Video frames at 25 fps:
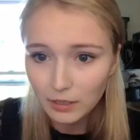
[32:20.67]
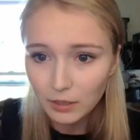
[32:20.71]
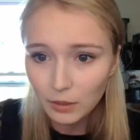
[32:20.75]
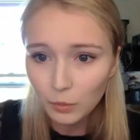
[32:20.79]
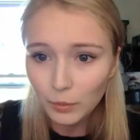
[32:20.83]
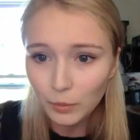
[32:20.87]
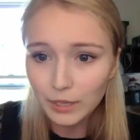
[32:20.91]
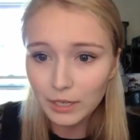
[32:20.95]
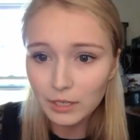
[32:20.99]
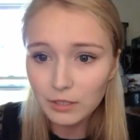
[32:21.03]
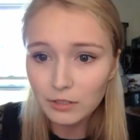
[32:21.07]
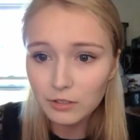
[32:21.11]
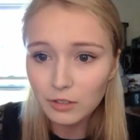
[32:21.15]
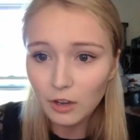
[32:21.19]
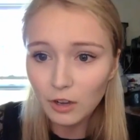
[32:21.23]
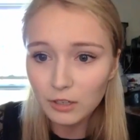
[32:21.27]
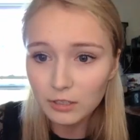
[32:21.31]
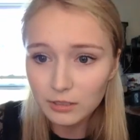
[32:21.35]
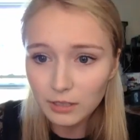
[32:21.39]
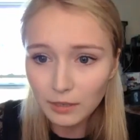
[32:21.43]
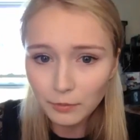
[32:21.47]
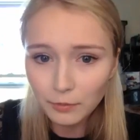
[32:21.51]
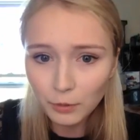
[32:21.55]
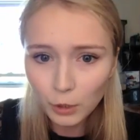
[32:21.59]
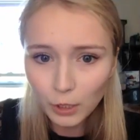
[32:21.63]
when he saw
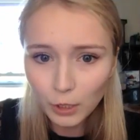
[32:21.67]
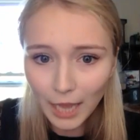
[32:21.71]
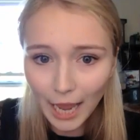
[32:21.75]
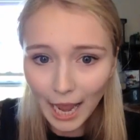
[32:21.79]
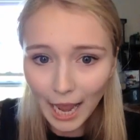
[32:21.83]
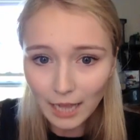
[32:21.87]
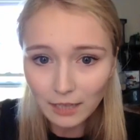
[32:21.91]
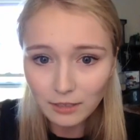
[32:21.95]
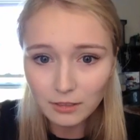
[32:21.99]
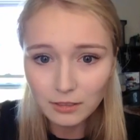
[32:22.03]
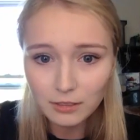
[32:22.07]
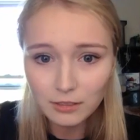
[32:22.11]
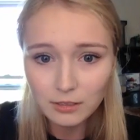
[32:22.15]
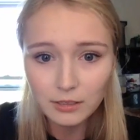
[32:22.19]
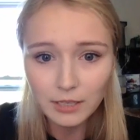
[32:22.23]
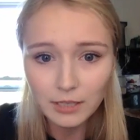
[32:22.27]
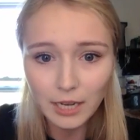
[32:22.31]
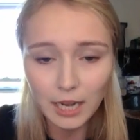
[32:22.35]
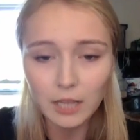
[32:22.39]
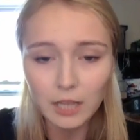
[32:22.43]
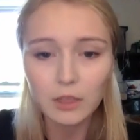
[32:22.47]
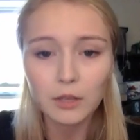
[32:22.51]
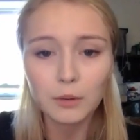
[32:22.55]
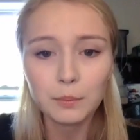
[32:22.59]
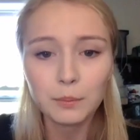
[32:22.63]
several cats
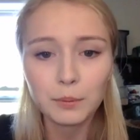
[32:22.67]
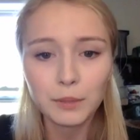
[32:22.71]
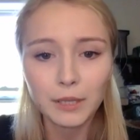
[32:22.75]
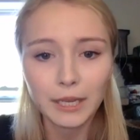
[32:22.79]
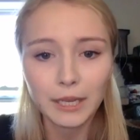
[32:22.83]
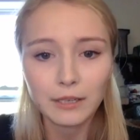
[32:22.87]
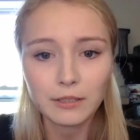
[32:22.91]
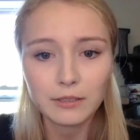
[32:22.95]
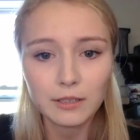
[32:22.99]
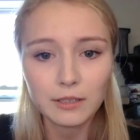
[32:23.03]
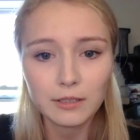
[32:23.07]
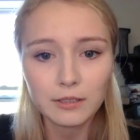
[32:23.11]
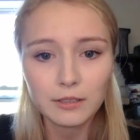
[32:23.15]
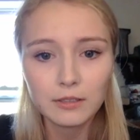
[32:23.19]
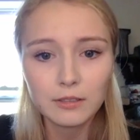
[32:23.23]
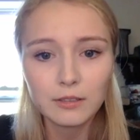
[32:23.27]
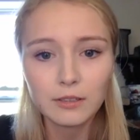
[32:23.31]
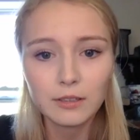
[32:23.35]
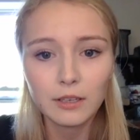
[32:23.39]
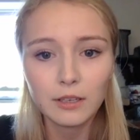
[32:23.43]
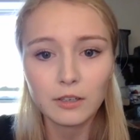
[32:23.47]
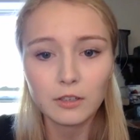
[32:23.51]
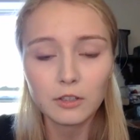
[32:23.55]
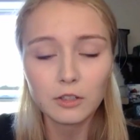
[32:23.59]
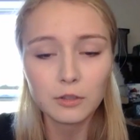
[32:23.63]
take their places
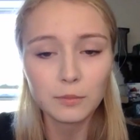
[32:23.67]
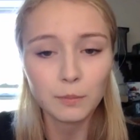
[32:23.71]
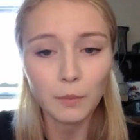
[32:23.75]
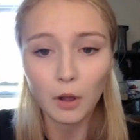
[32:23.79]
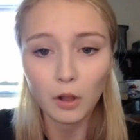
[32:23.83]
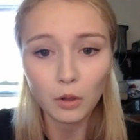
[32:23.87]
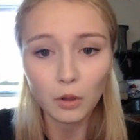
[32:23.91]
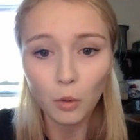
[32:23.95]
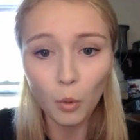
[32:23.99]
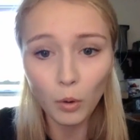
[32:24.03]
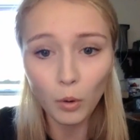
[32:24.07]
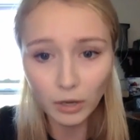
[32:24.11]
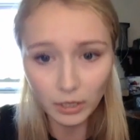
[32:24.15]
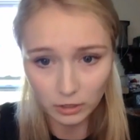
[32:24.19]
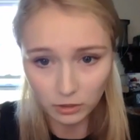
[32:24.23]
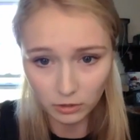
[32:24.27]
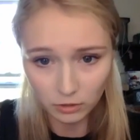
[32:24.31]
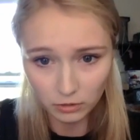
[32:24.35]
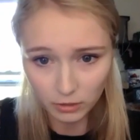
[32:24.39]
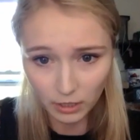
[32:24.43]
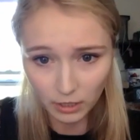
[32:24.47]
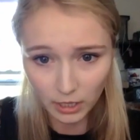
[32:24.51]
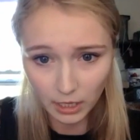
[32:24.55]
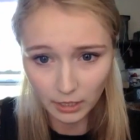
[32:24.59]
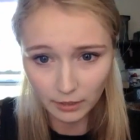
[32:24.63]
in a small
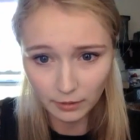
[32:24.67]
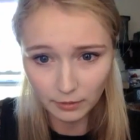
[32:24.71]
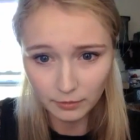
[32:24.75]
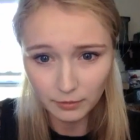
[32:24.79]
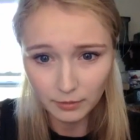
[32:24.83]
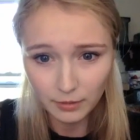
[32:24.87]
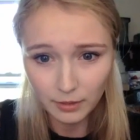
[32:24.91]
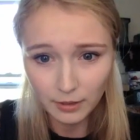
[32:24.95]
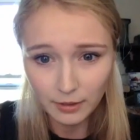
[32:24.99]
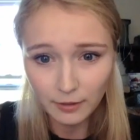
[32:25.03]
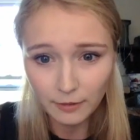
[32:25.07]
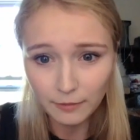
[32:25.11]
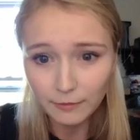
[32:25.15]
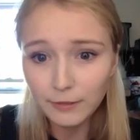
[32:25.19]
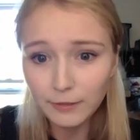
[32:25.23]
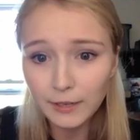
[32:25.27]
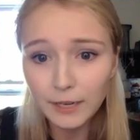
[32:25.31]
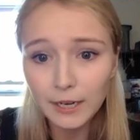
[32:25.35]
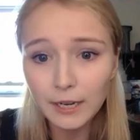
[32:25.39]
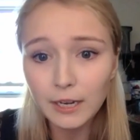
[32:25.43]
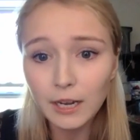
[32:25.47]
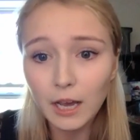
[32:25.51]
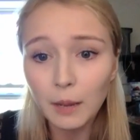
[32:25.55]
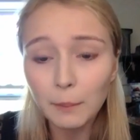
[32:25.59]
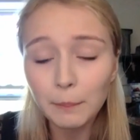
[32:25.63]
orchestra,
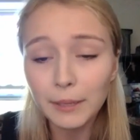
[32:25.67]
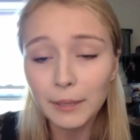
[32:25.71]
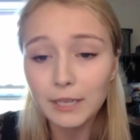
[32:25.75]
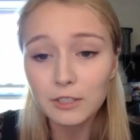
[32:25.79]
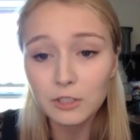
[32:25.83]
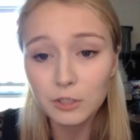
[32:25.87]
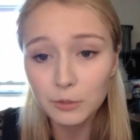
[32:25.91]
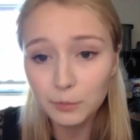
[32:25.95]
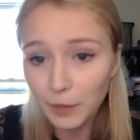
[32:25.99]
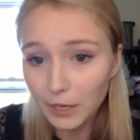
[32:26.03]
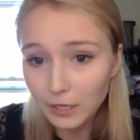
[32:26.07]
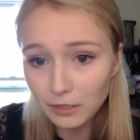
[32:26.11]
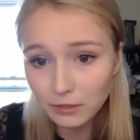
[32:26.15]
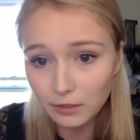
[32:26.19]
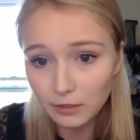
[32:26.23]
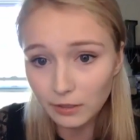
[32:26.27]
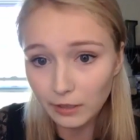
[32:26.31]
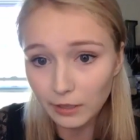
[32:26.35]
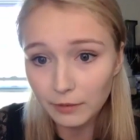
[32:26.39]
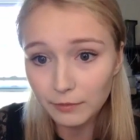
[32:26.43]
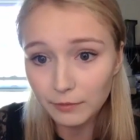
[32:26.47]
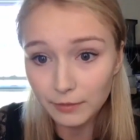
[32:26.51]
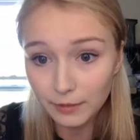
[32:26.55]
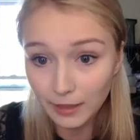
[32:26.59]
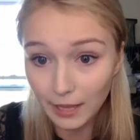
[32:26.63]
fitted up
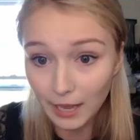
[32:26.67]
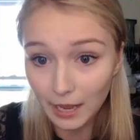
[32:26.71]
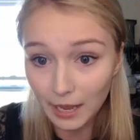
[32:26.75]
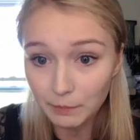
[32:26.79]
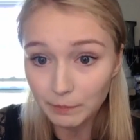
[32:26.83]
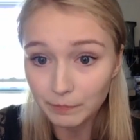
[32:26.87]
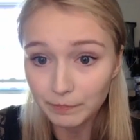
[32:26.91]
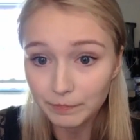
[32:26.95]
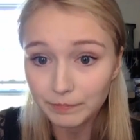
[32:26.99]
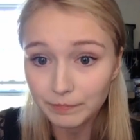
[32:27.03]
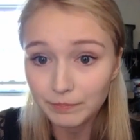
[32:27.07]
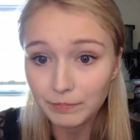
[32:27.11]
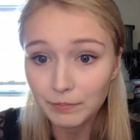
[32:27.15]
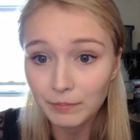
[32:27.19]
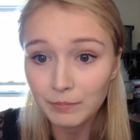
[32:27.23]
expressly for them.